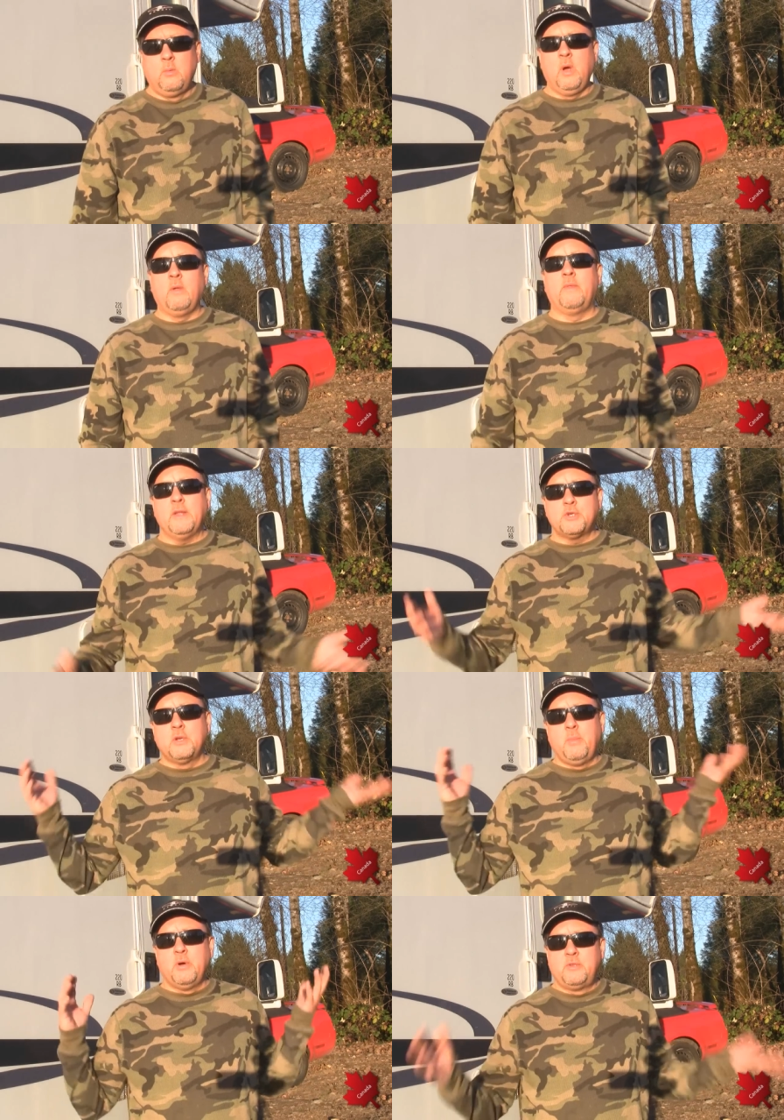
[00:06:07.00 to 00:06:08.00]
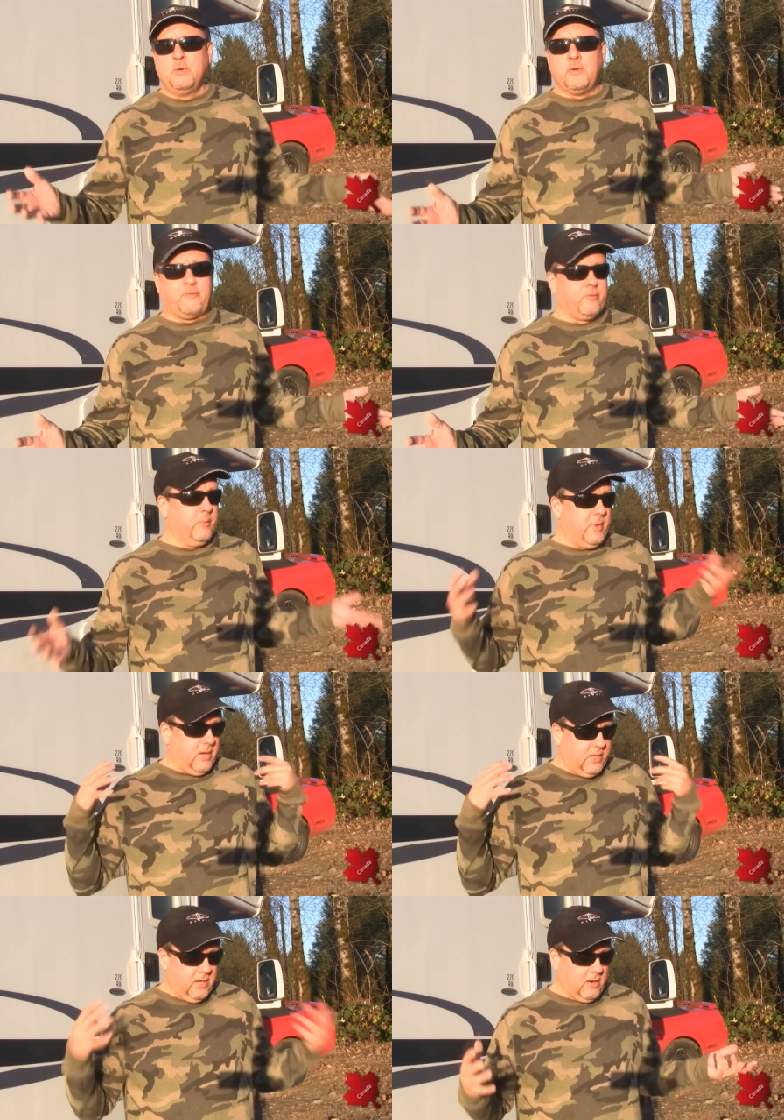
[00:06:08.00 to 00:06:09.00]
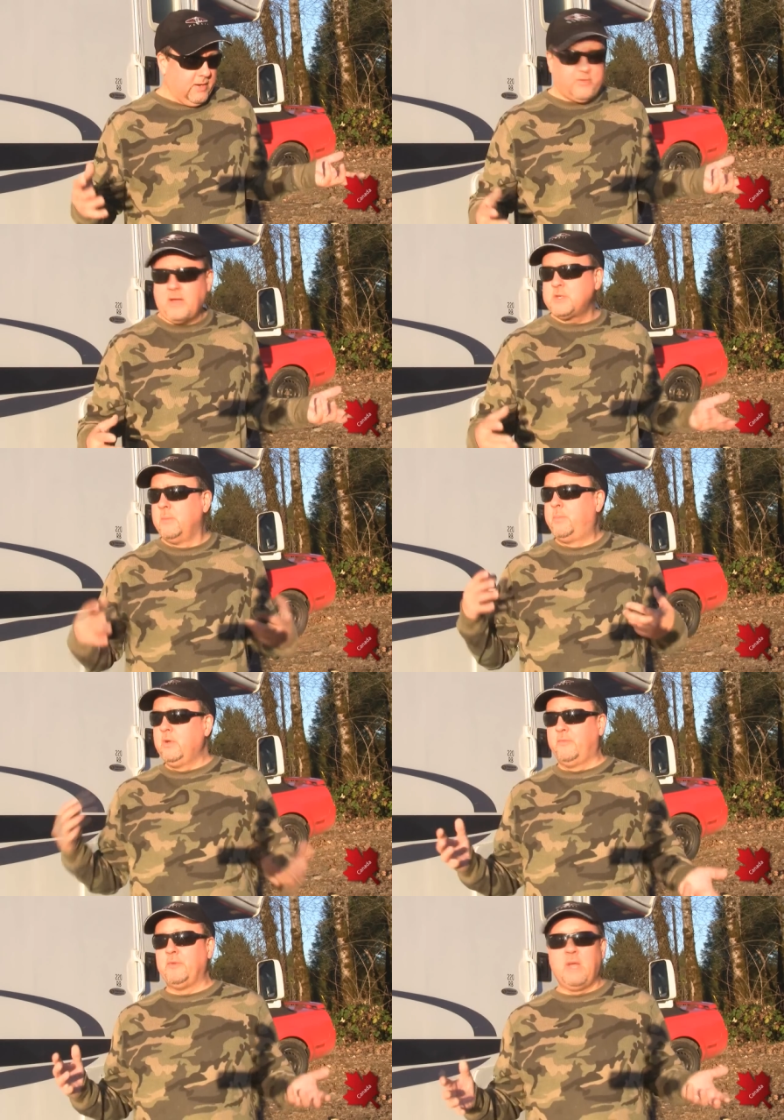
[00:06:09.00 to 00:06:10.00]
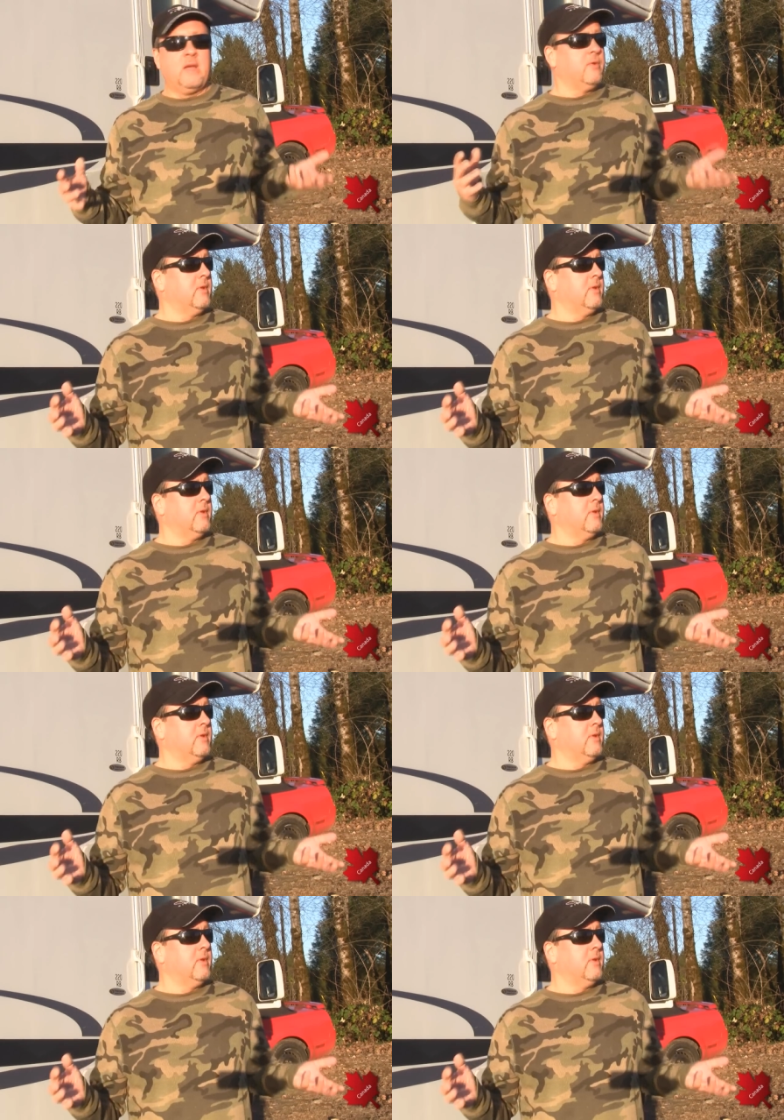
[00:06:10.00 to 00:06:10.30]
Well, that should about do it from here. It's actually a beautiful day